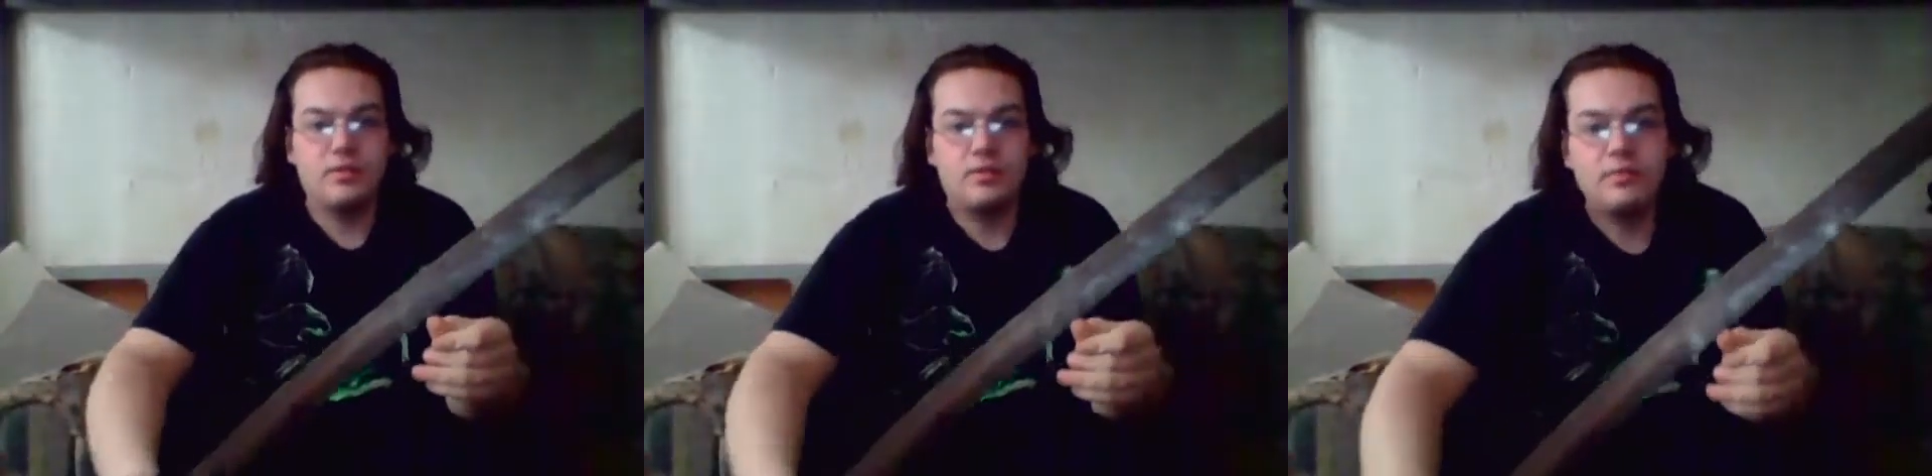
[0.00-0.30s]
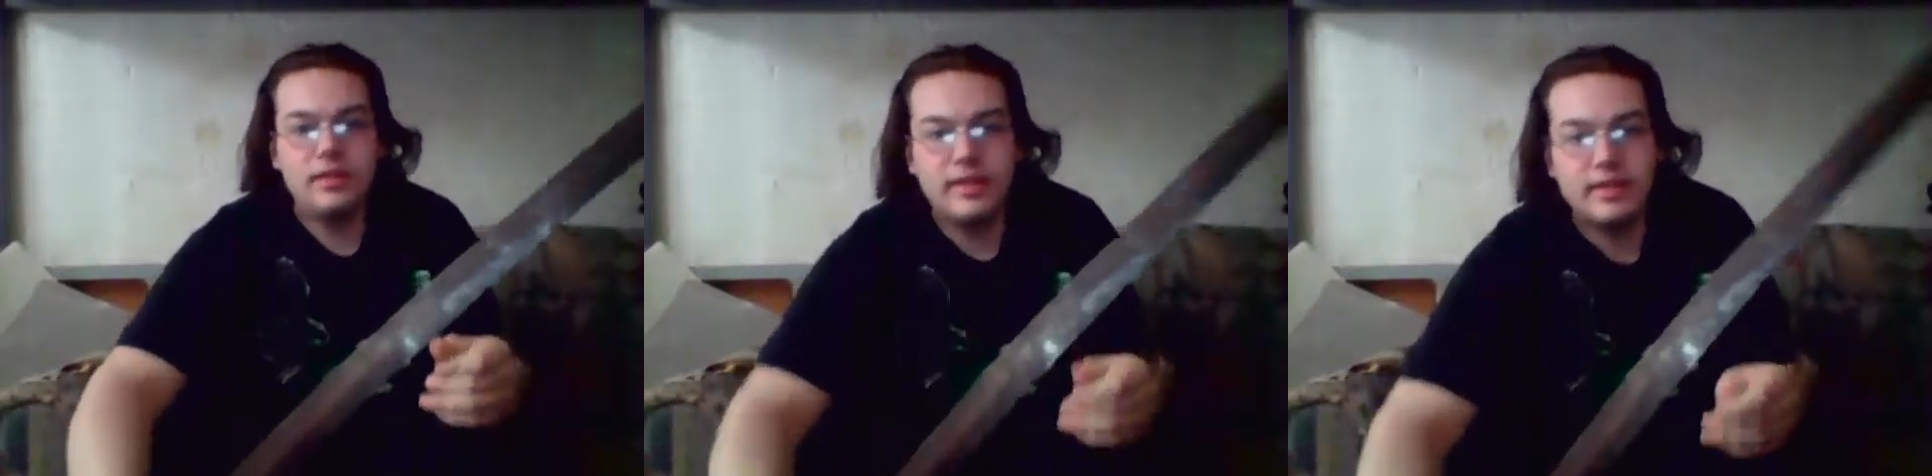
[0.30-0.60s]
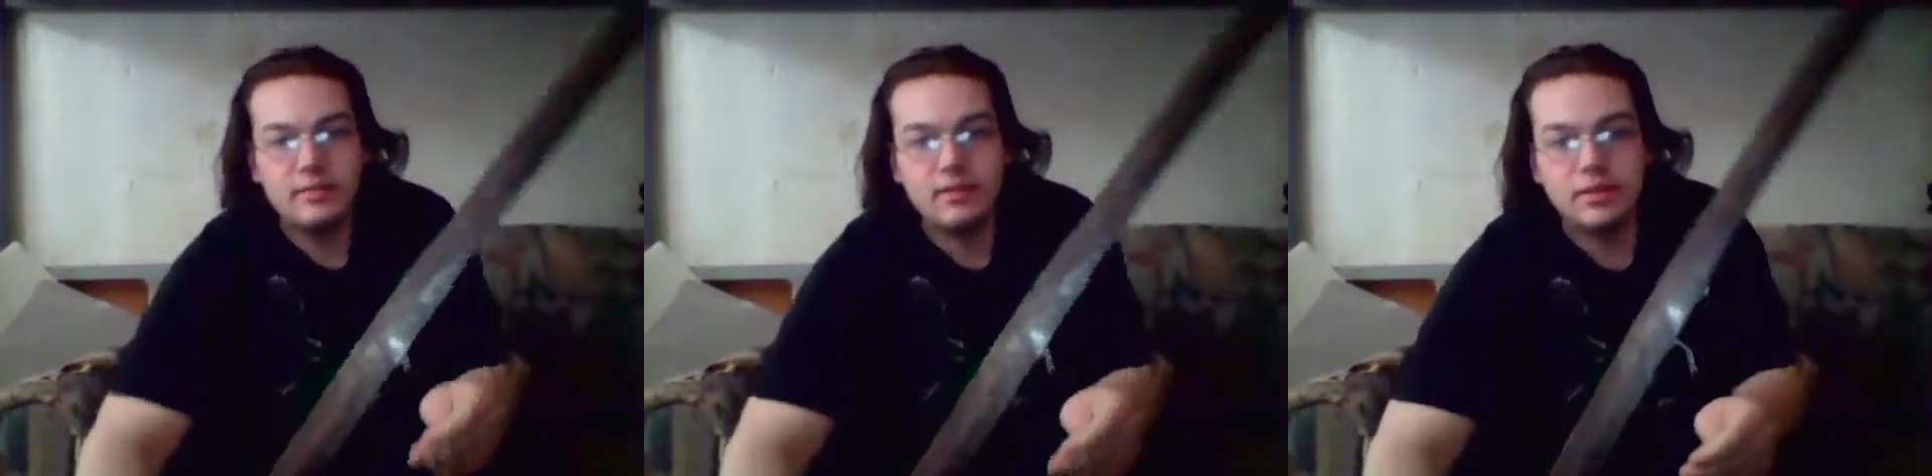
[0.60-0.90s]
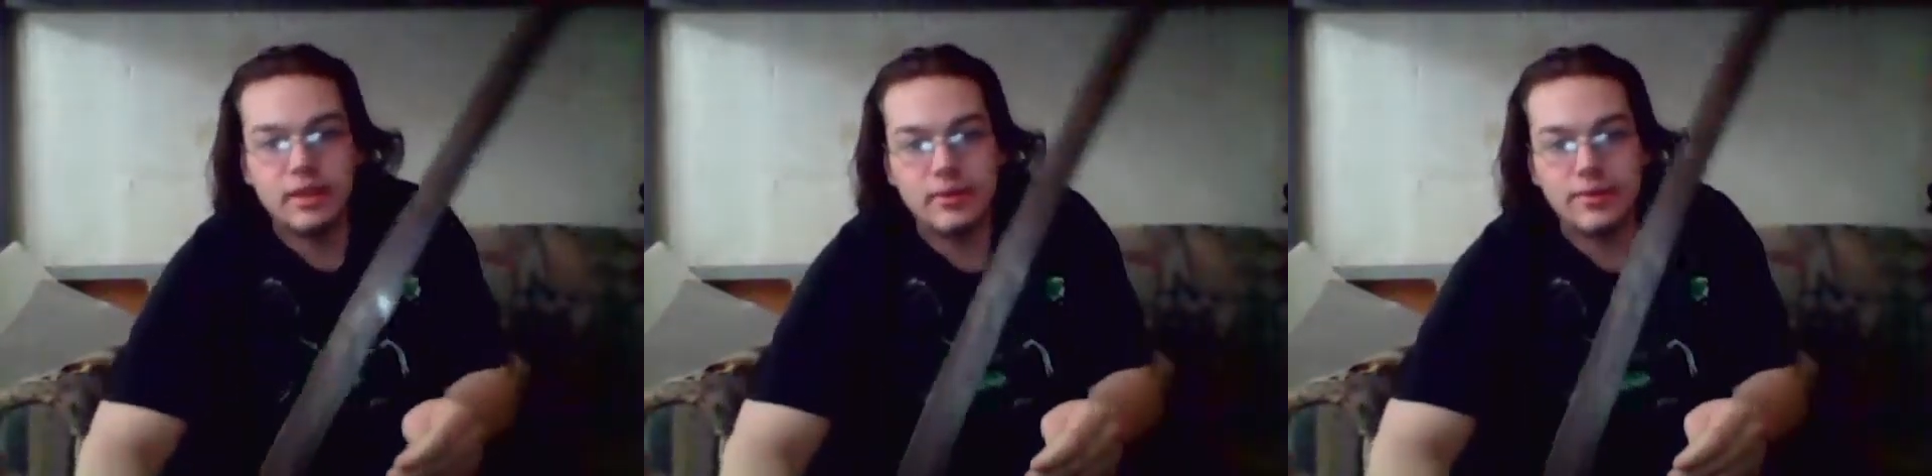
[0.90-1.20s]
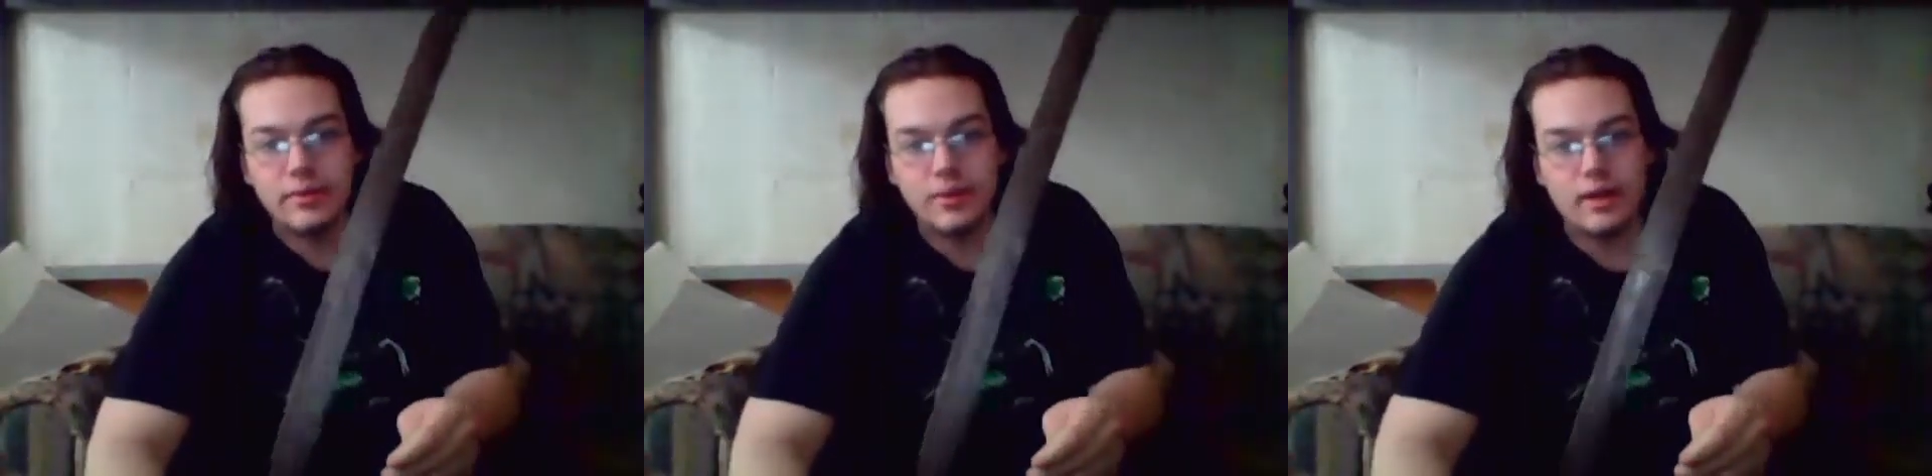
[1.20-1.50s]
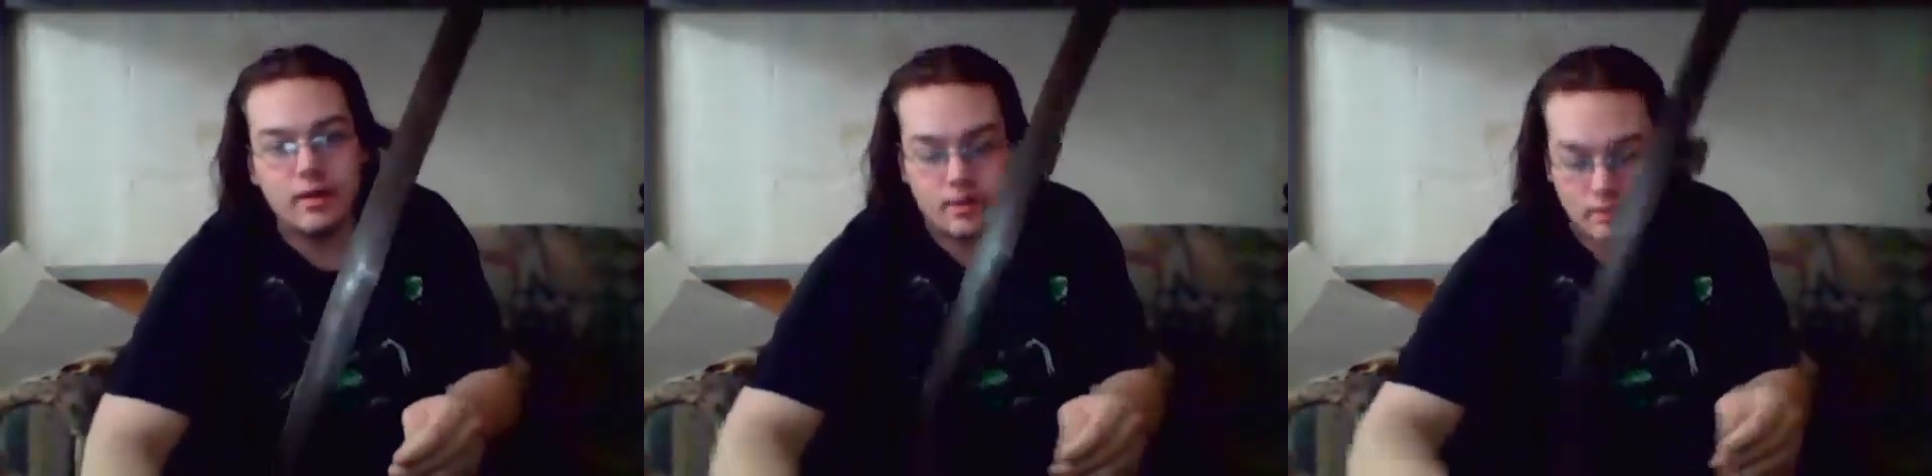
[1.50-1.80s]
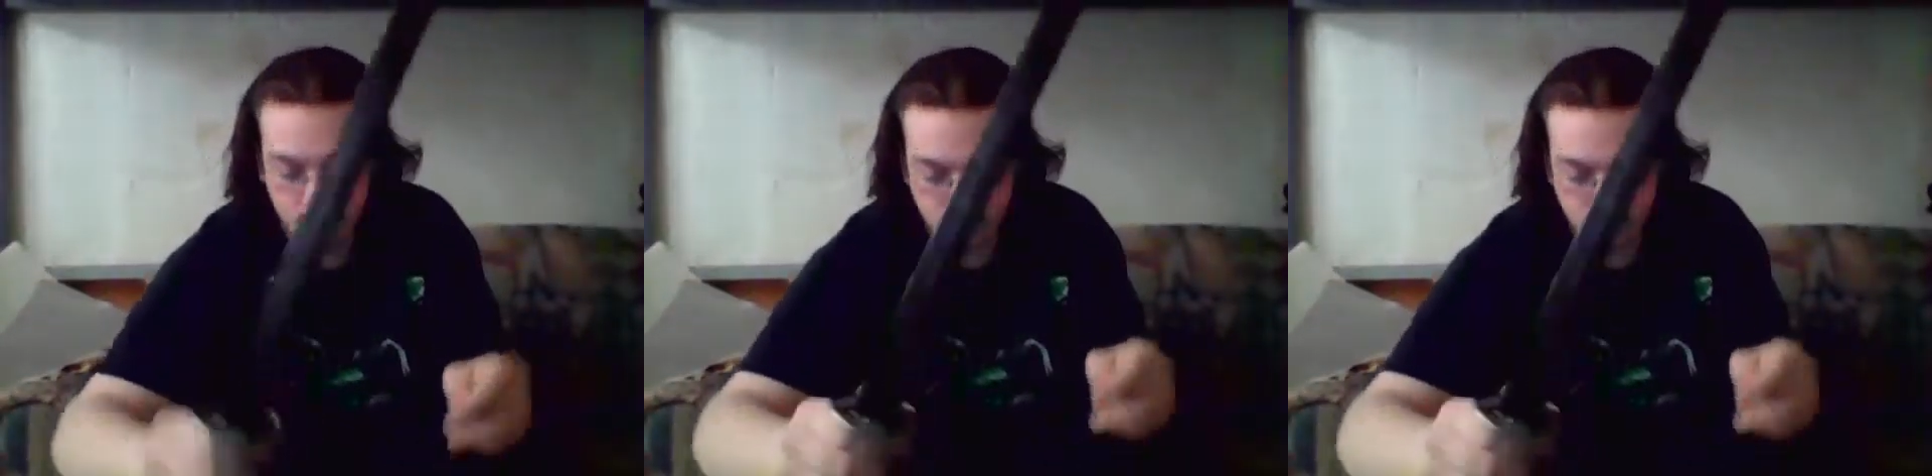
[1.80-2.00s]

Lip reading: so the blade looks like it went through hell.